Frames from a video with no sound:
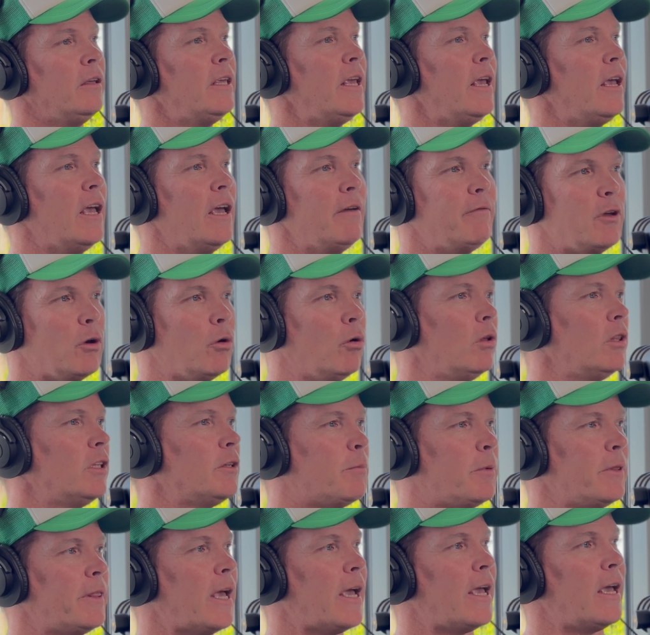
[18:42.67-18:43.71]
Yeah, heavy
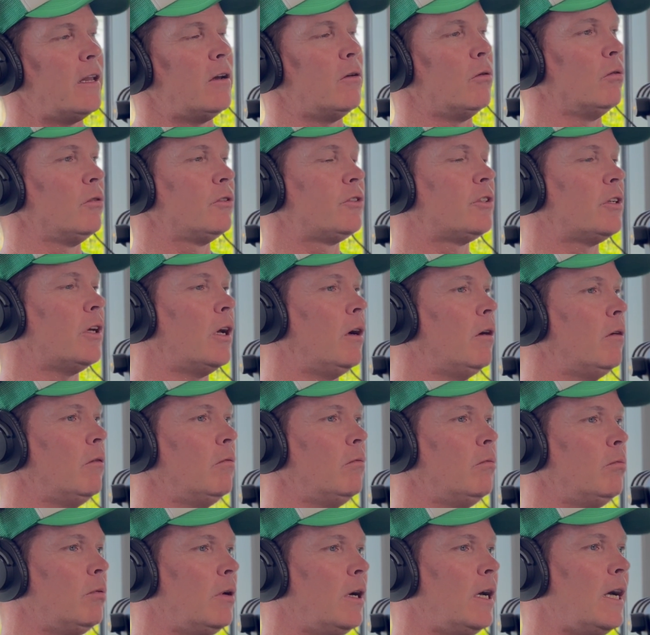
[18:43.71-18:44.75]
haulage, but they had
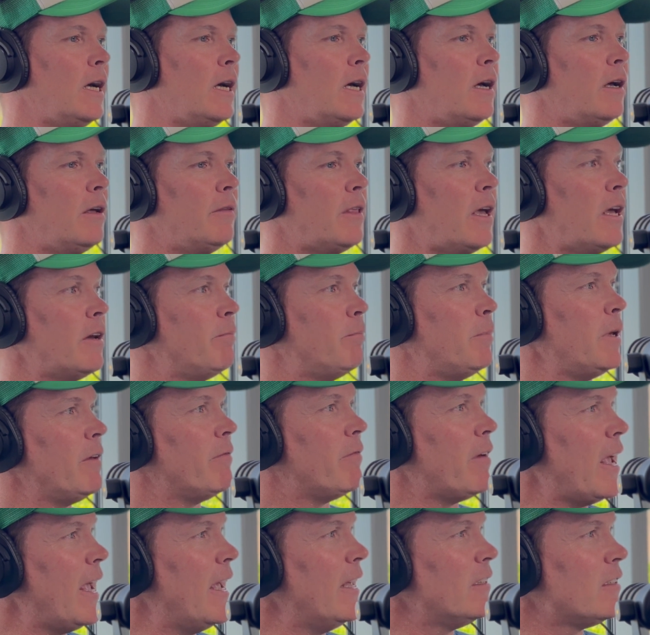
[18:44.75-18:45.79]
also they had
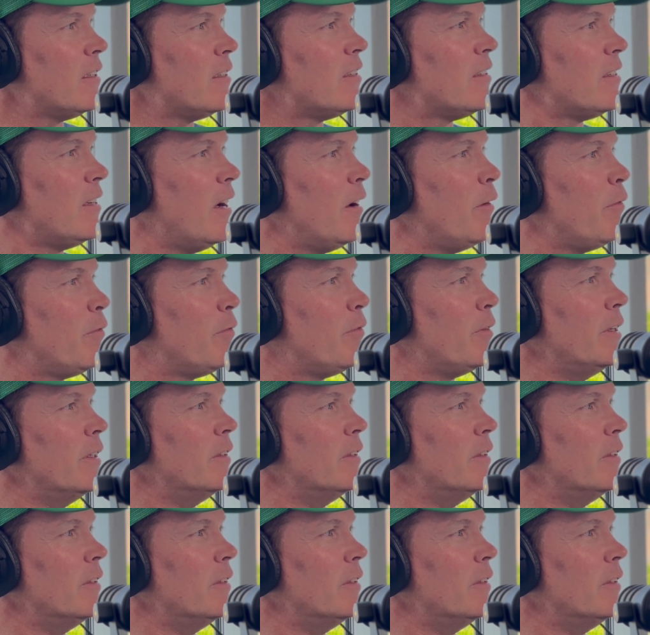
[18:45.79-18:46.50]
big vans and stuff,